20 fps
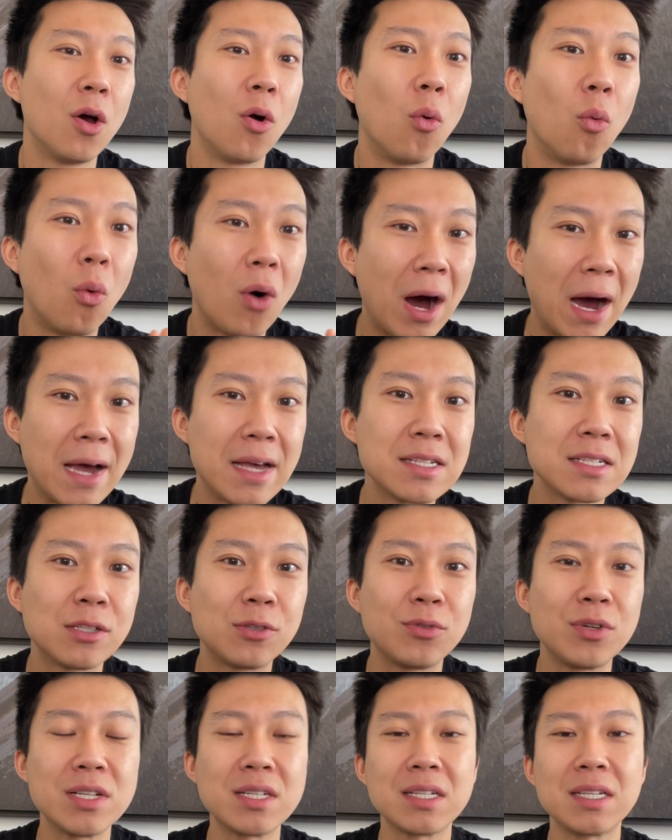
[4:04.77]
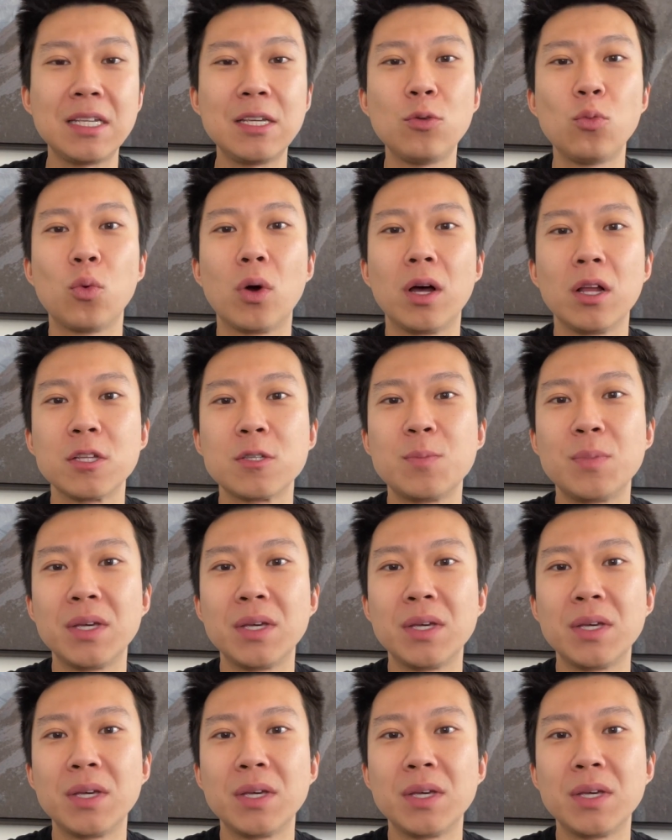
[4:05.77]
Why is it risky? Well, it's